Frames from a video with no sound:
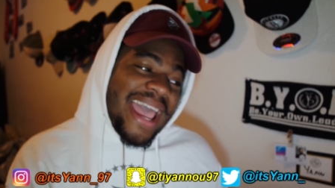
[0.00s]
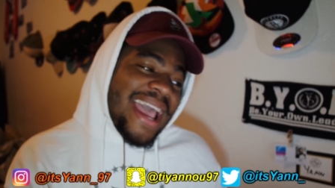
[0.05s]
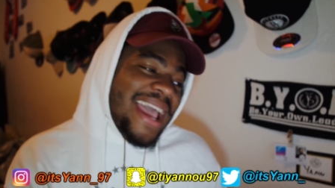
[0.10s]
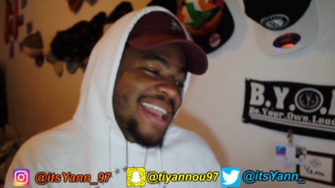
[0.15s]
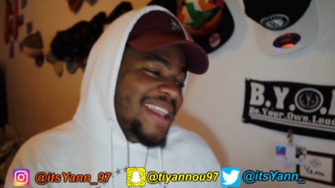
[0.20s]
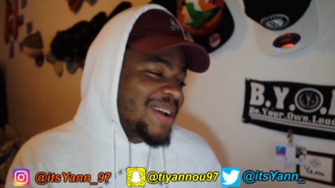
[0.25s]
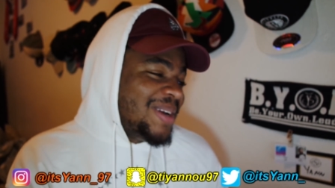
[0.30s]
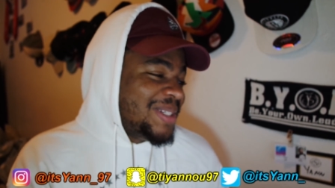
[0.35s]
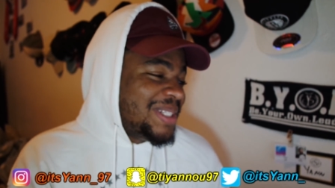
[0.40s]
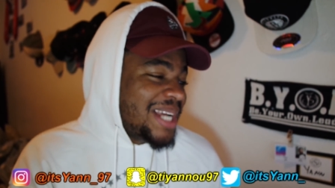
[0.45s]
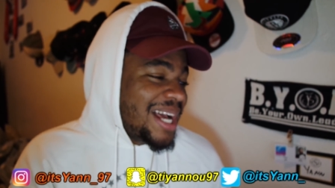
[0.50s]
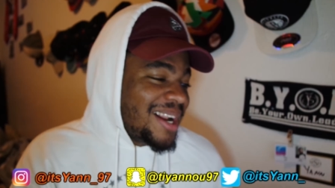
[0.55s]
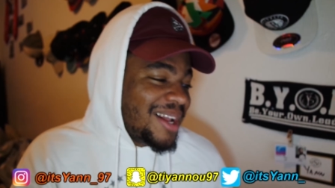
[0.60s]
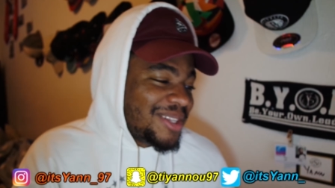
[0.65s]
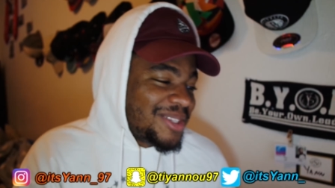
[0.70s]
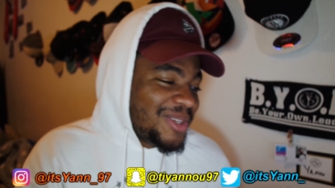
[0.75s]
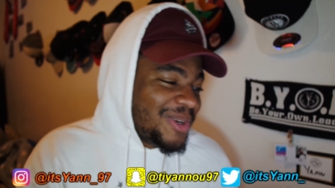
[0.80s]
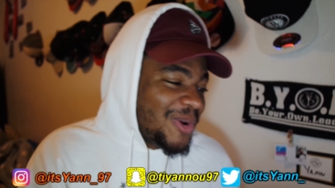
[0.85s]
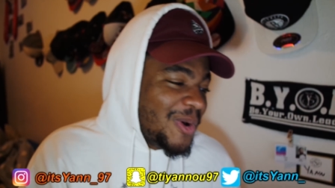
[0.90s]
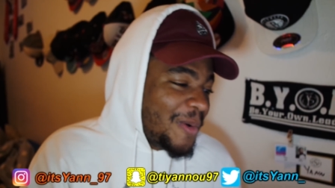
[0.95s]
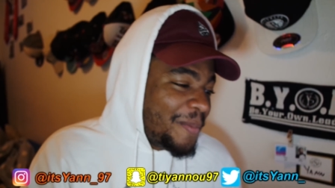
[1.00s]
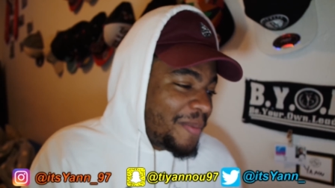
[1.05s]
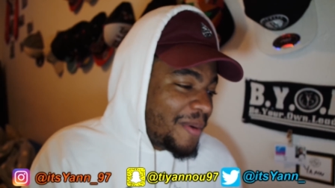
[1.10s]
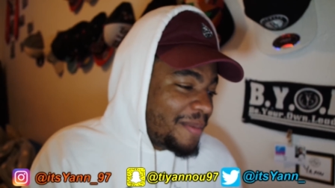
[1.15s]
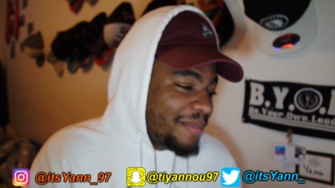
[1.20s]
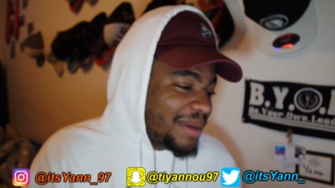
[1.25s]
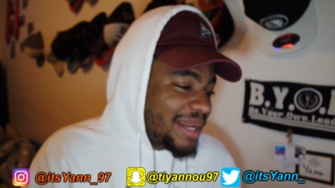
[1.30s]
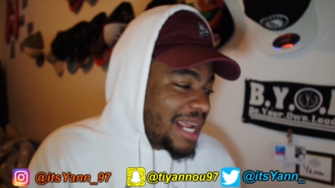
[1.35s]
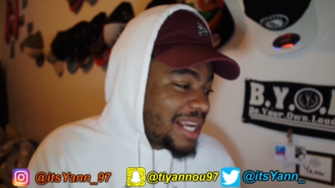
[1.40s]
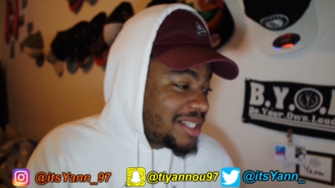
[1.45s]
Hey, yo, shout out to Lil
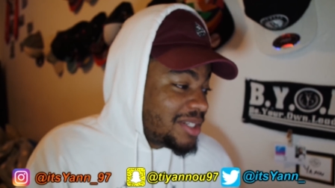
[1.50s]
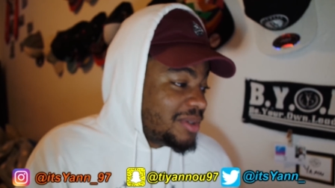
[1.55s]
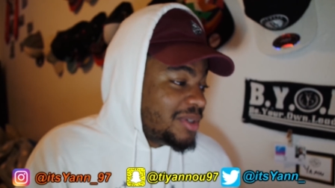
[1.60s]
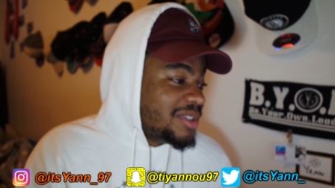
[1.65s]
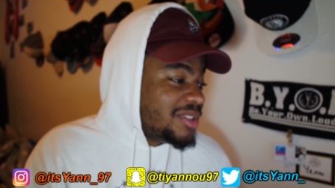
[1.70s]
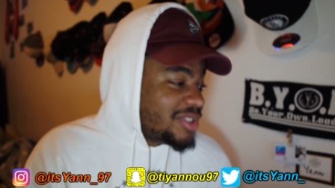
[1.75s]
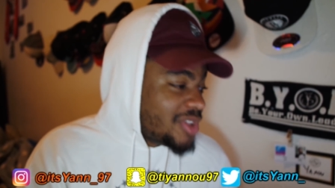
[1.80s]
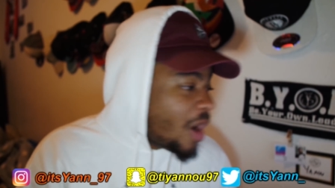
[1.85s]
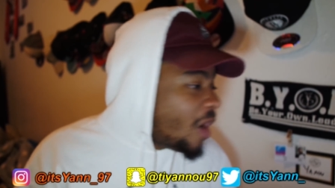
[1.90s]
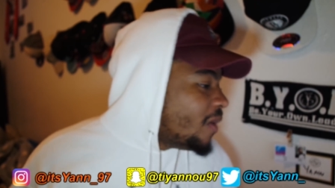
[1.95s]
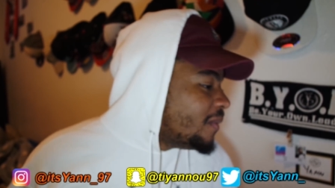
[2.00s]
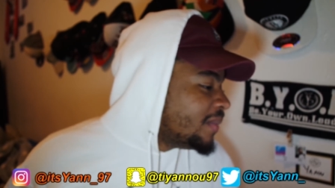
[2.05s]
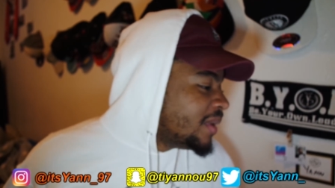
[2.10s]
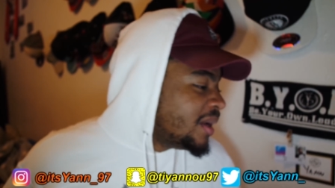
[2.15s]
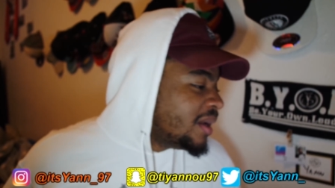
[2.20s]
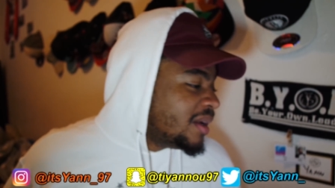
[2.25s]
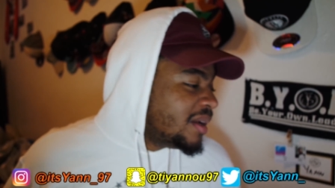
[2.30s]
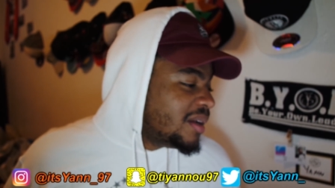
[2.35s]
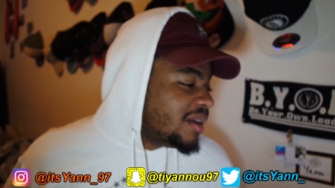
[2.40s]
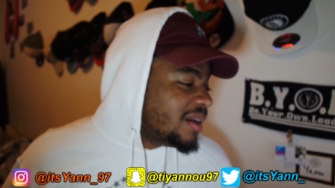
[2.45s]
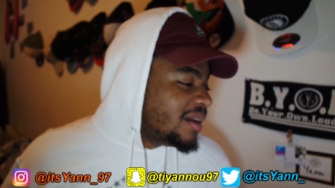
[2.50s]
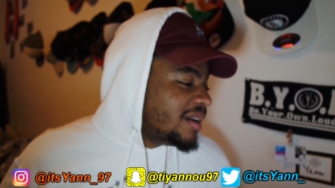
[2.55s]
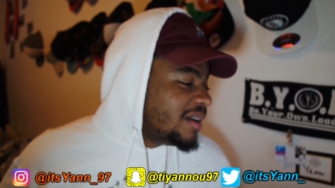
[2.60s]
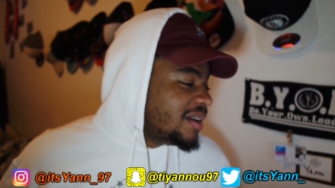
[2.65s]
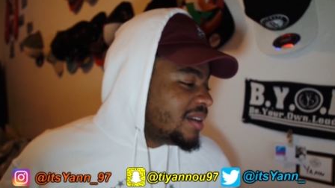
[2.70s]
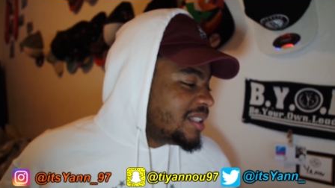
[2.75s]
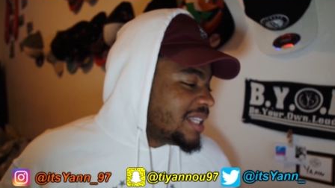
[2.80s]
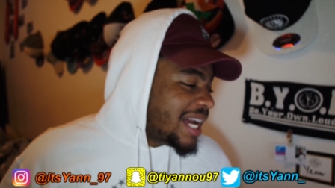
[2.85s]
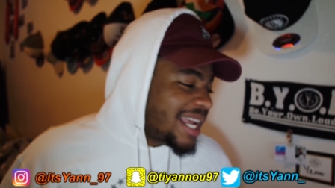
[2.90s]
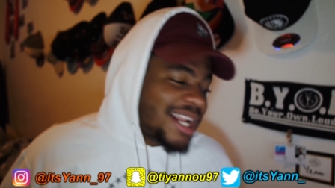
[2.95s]
Pump, man. That shit was dope.
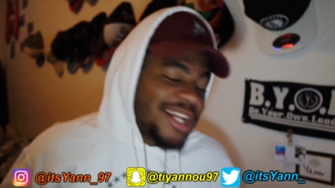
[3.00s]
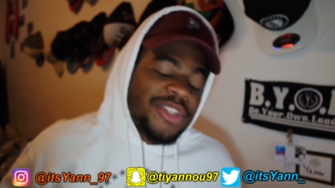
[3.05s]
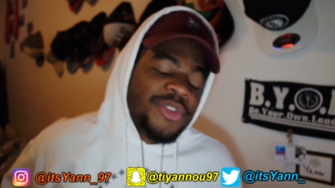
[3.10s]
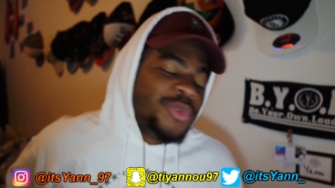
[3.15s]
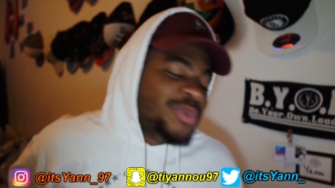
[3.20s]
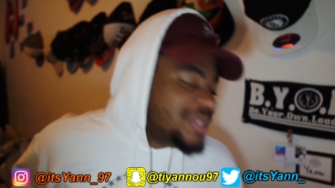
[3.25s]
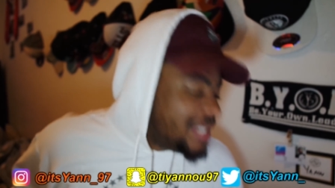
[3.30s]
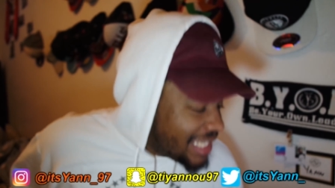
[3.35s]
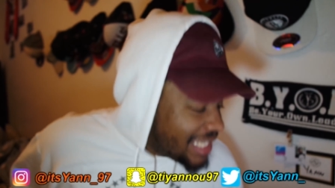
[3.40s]
Shout out to